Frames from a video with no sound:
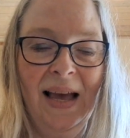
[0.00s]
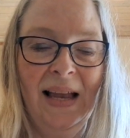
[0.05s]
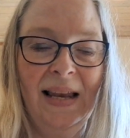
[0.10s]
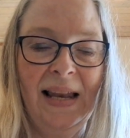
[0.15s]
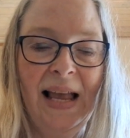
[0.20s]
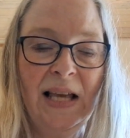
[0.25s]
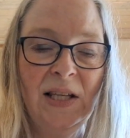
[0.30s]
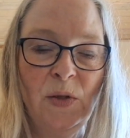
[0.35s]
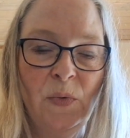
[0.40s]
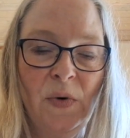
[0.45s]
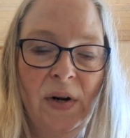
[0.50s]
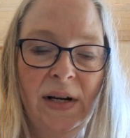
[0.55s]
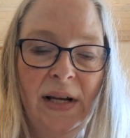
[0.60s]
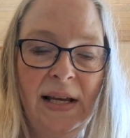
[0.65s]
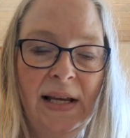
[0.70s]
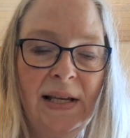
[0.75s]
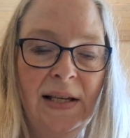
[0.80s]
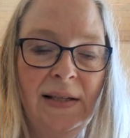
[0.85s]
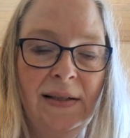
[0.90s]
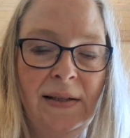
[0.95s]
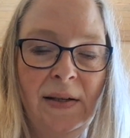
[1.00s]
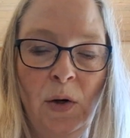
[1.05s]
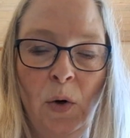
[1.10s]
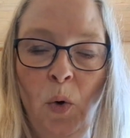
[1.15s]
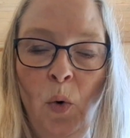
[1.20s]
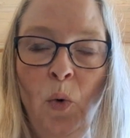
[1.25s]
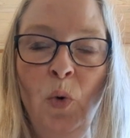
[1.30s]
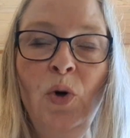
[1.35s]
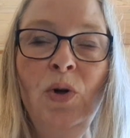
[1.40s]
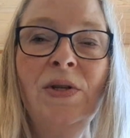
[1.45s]
Last one is
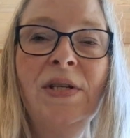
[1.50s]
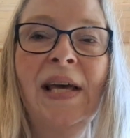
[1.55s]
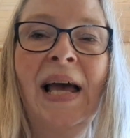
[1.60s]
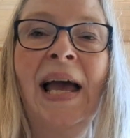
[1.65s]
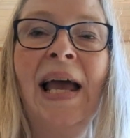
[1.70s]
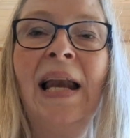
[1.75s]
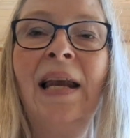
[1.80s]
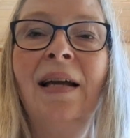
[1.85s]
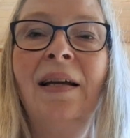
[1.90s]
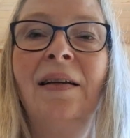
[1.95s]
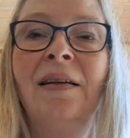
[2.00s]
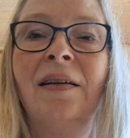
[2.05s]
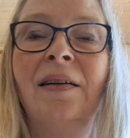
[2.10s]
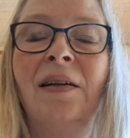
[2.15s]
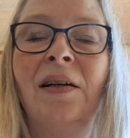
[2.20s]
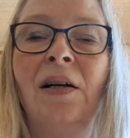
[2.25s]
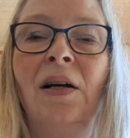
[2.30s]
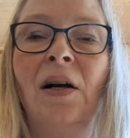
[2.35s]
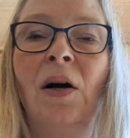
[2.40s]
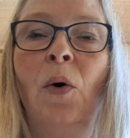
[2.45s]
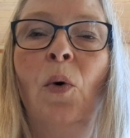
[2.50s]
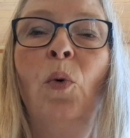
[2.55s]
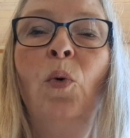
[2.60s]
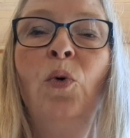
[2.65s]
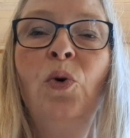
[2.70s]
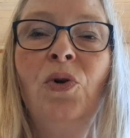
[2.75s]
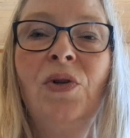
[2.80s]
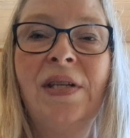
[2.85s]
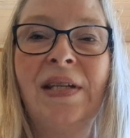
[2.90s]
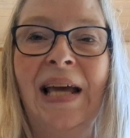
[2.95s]
udtale,
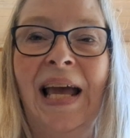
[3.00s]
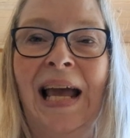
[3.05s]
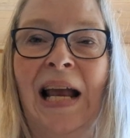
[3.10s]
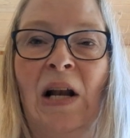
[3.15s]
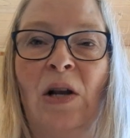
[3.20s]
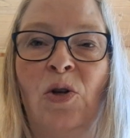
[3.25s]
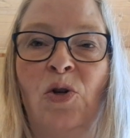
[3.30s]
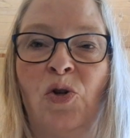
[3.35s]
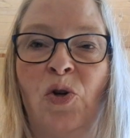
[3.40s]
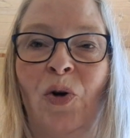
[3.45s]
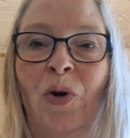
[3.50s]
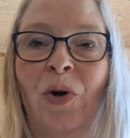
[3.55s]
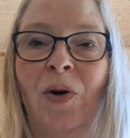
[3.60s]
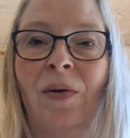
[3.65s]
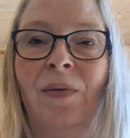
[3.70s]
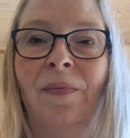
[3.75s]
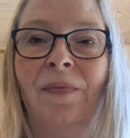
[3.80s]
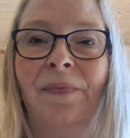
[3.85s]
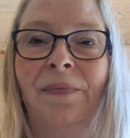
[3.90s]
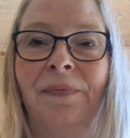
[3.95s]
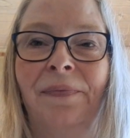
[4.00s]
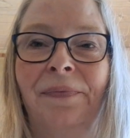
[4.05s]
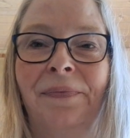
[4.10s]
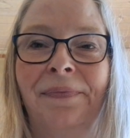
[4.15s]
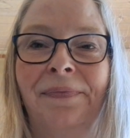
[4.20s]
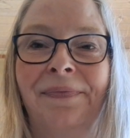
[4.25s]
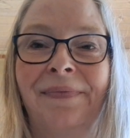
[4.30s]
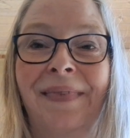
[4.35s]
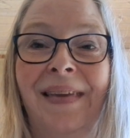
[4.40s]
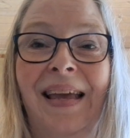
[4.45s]
udtalelse.
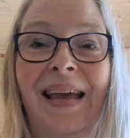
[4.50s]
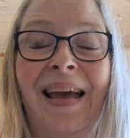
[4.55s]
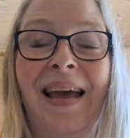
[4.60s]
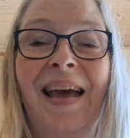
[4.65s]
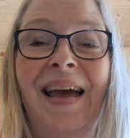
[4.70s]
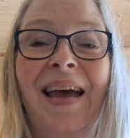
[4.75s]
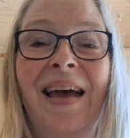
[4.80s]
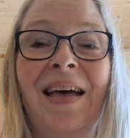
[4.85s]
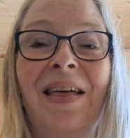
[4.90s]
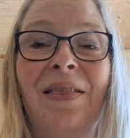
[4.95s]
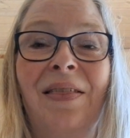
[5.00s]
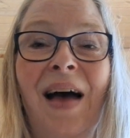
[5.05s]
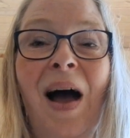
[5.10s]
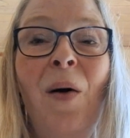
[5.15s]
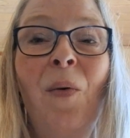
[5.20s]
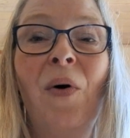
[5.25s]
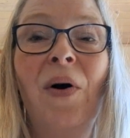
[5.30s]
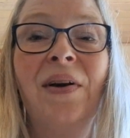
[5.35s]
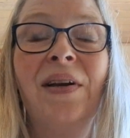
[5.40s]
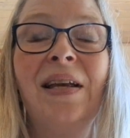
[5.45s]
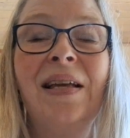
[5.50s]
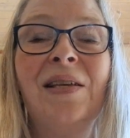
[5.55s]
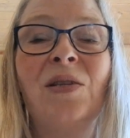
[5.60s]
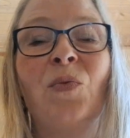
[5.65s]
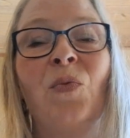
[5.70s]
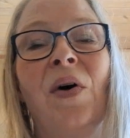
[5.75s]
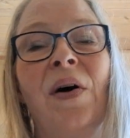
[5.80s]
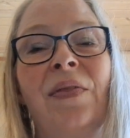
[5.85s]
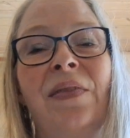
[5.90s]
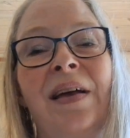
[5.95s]
That one is
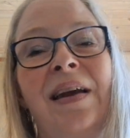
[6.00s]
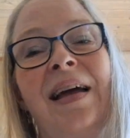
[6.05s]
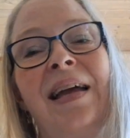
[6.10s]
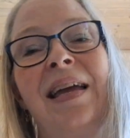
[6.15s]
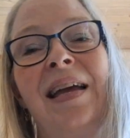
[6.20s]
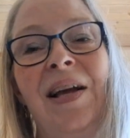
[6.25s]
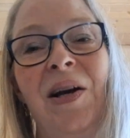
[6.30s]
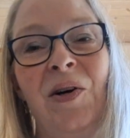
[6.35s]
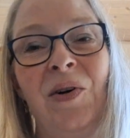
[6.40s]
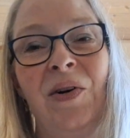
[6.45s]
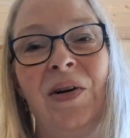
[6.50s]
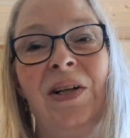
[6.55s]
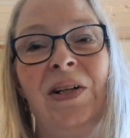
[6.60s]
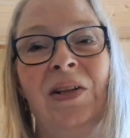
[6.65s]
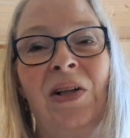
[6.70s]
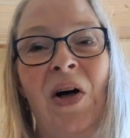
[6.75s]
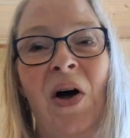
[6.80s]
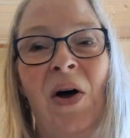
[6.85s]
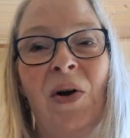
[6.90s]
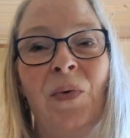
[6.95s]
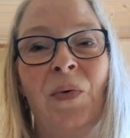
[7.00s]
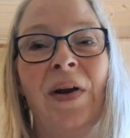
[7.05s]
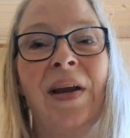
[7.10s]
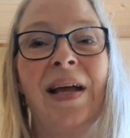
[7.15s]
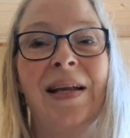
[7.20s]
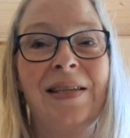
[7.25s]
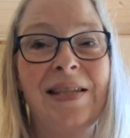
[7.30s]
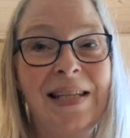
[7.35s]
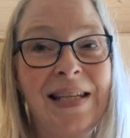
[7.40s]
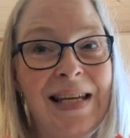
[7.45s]
one that I hear a lot when
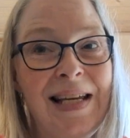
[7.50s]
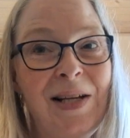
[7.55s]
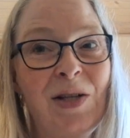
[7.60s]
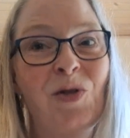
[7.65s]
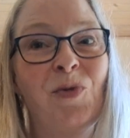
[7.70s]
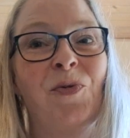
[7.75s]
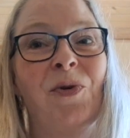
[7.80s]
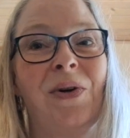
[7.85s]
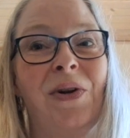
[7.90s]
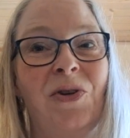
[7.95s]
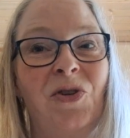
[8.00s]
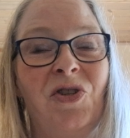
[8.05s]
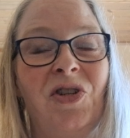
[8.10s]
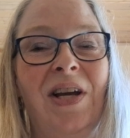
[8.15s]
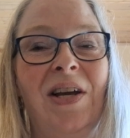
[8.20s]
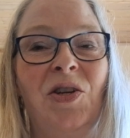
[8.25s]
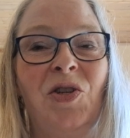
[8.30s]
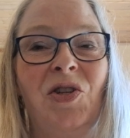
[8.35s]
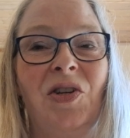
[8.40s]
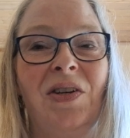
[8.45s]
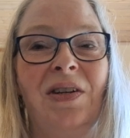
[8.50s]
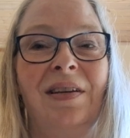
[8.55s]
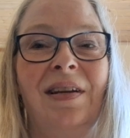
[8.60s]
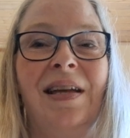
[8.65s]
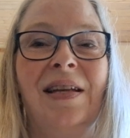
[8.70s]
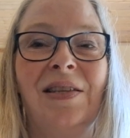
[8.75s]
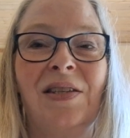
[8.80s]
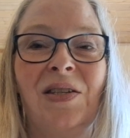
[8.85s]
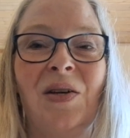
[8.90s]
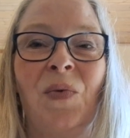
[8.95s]
I teach pronunciation
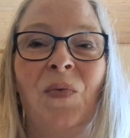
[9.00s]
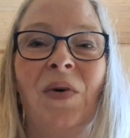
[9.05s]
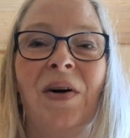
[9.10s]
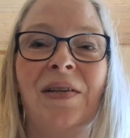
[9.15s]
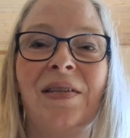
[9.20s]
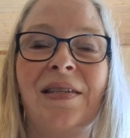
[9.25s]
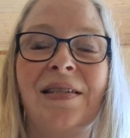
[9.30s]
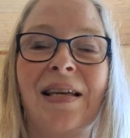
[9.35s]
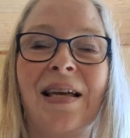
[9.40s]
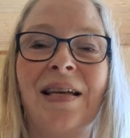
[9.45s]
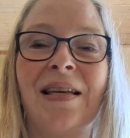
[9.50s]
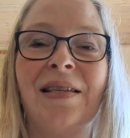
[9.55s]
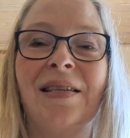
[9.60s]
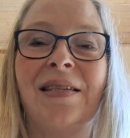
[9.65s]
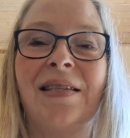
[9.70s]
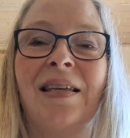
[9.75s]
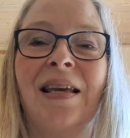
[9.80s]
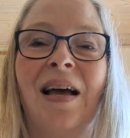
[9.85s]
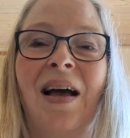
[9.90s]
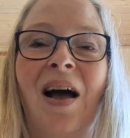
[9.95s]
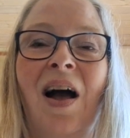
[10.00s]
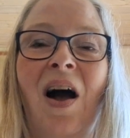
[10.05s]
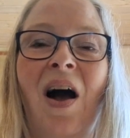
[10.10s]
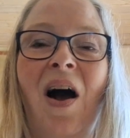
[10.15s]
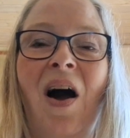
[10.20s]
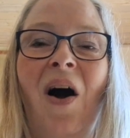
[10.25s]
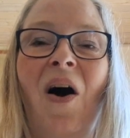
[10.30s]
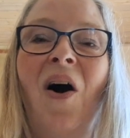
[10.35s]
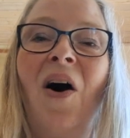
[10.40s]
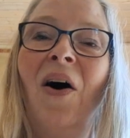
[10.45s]
and someone says,
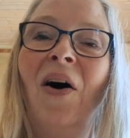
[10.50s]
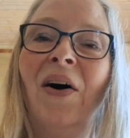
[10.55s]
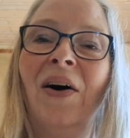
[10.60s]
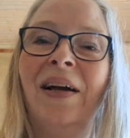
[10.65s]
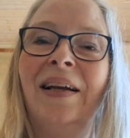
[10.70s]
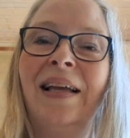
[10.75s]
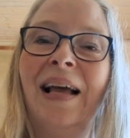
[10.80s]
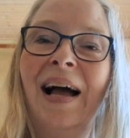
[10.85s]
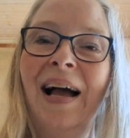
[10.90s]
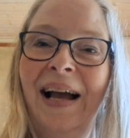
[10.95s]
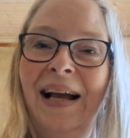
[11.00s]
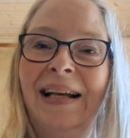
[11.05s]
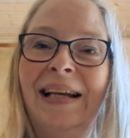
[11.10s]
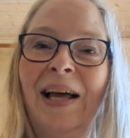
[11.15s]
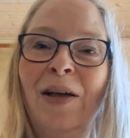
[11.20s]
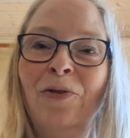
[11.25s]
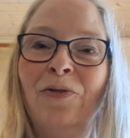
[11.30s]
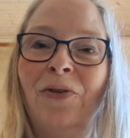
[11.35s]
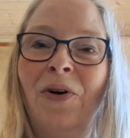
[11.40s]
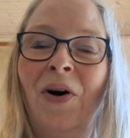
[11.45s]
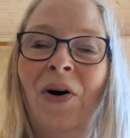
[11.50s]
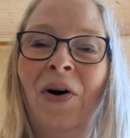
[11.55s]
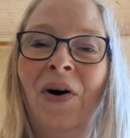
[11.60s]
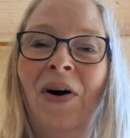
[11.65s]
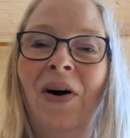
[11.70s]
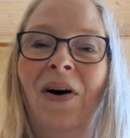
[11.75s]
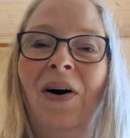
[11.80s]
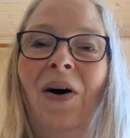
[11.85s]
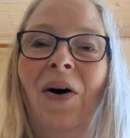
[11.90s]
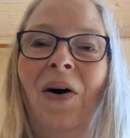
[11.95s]
jeg er glad
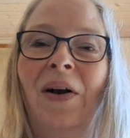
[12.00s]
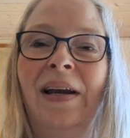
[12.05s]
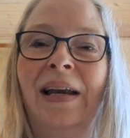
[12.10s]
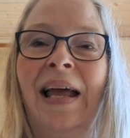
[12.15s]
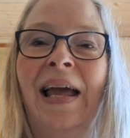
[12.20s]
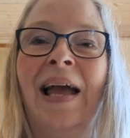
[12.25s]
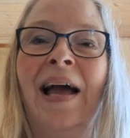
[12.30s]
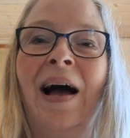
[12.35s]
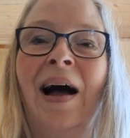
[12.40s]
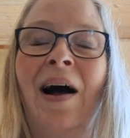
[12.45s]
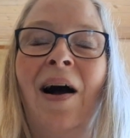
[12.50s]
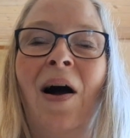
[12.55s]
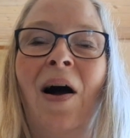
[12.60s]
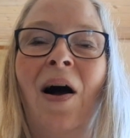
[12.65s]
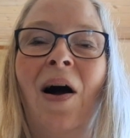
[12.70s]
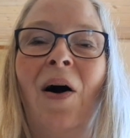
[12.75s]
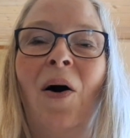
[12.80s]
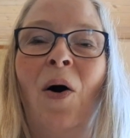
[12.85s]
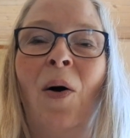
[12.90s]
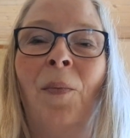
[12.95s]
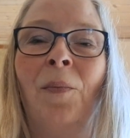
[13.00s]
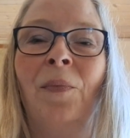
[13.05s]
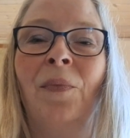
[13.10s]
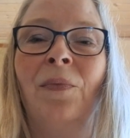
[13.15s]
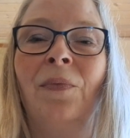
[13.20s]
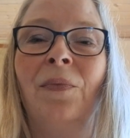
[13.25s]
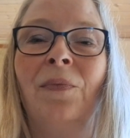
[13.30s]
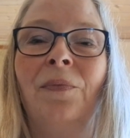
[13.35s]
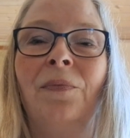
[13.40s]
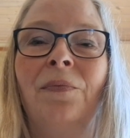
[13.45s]
for at lære om
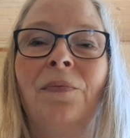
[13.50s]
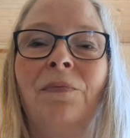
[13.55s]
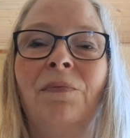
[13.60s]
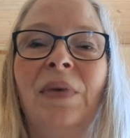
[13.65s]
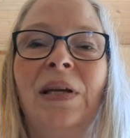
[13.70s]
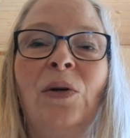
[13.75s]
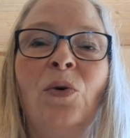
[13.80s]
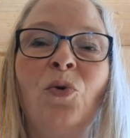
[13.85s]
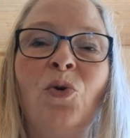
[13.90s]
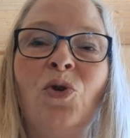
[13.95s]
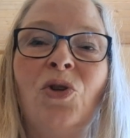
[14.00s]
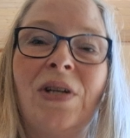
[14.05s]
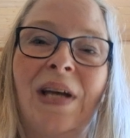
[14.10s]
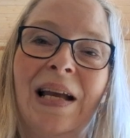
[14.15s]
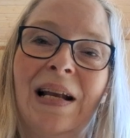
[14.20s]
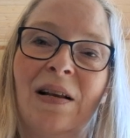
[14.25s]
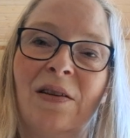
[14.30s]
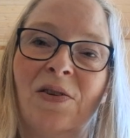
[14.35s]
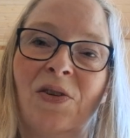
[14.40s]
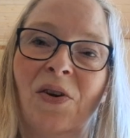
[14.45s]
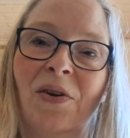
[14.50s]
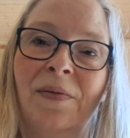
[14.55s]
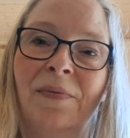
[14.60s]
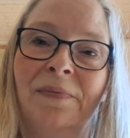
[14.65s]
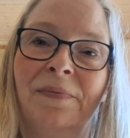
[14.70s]
min udtalelse.